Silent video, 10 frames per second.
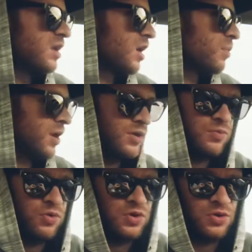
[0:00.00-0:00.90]
Yeah, I'll probably do
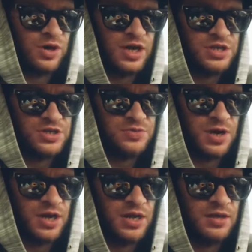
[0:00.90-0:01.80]
more DoorDash. It's
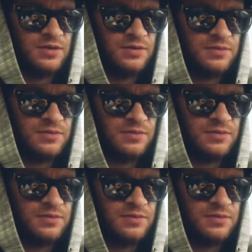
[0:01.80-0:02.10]
raining